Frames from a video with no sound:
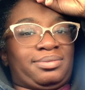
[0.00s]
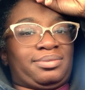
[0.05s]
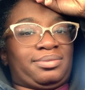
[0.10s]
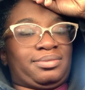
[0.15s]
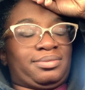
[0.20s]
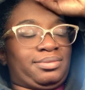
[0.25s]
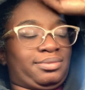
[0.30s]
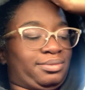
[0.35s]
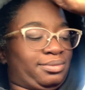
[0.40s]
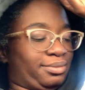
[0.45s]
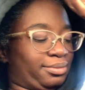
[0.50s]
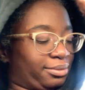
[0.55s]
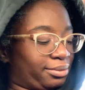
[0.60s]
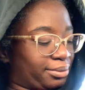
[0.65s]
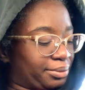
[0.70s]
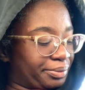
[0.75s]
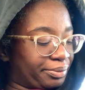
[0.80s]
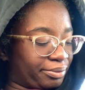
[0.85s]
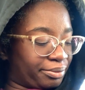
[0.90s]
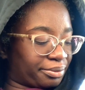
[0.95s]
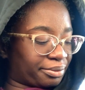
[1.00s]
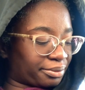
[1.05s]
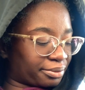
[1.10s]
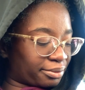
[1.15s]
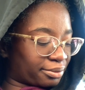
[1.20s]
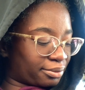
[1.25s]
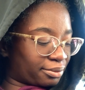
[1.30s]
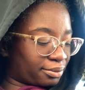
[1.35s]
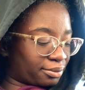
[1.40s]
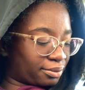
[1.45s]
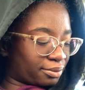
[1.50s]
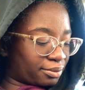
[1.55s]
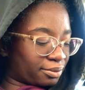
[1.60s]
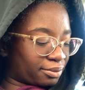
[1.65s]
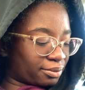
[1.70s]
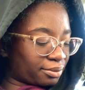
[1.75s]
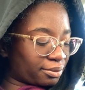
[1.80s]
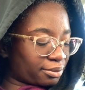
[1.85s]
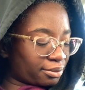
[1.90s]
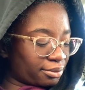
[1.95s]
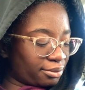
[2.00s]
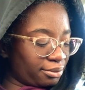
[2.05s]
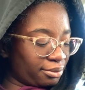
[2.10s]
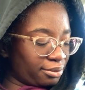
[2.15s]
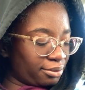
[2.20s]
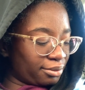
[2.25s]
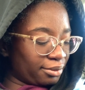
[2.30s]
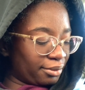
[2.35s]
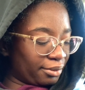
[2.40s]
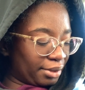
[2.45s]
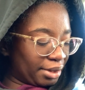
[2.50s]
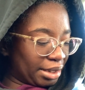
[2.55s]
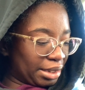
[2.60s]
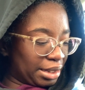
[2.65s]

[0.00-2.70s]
Nothing is said.